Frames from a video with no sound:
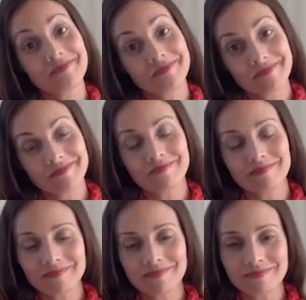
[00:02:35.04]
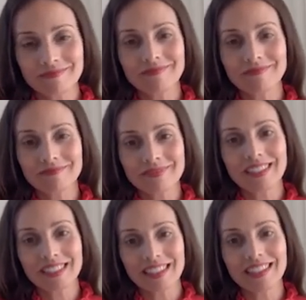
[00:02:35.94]

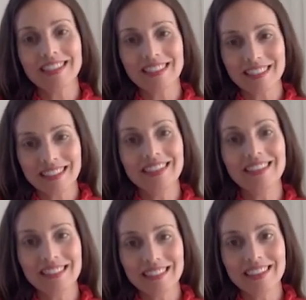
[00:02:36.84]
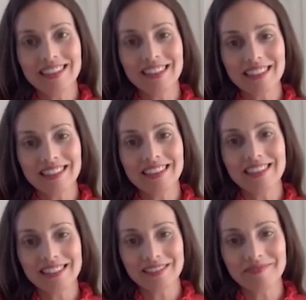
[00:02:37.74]

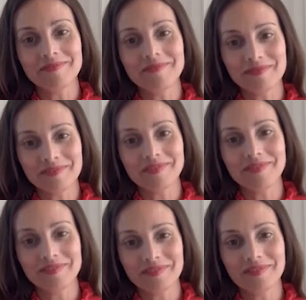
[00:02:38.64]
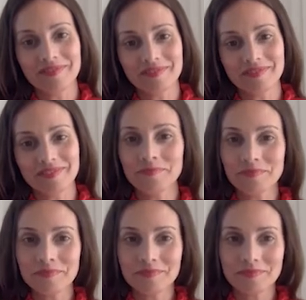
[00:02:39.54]

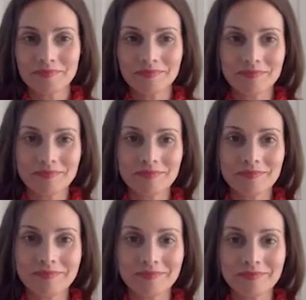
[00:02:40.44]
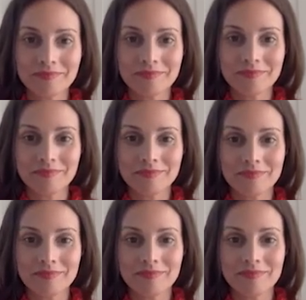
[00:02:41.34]

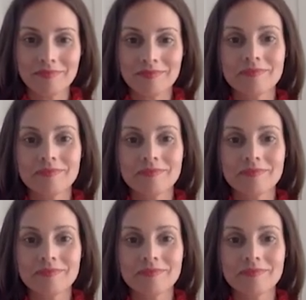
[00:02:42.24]
The person shown says nothing.